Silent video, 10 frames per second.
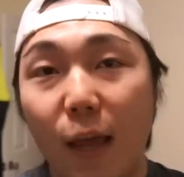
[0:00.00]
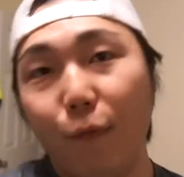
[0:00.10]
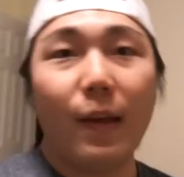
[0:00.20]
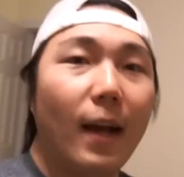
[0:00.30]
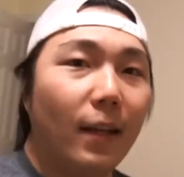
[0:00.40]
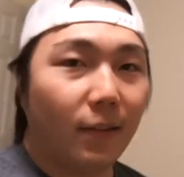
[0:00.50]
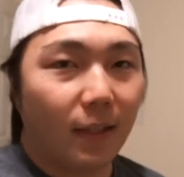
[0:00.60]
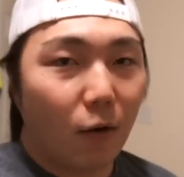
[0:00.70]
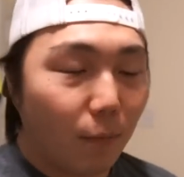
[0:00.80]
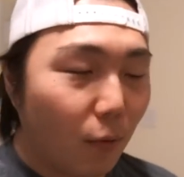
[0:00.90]
If you guys think
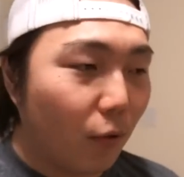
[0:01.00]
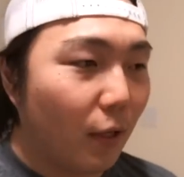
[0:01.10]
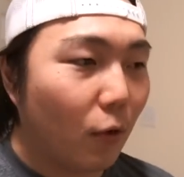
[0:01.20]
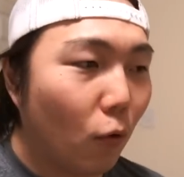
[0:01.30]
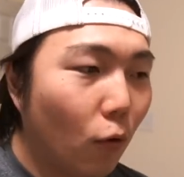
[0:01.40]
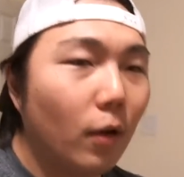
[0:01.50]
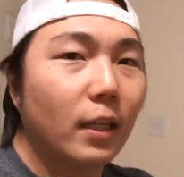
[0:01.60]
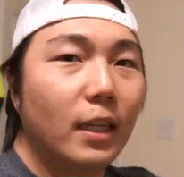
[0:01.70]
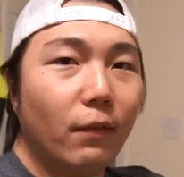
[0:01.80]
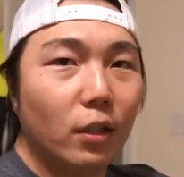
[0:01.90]
that would be really cool,
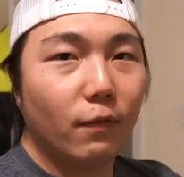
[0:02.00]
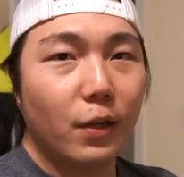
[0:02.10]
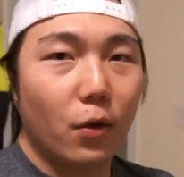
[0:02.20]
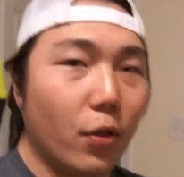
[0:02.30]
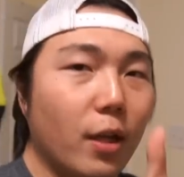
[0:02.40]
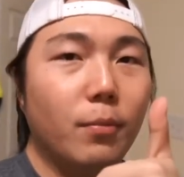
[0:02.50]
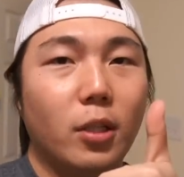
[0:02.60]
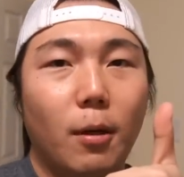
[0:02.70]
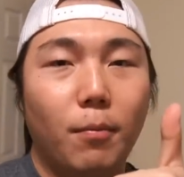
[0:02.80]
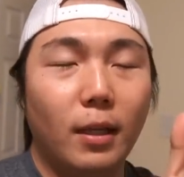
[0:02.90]
give this video a thumbs up.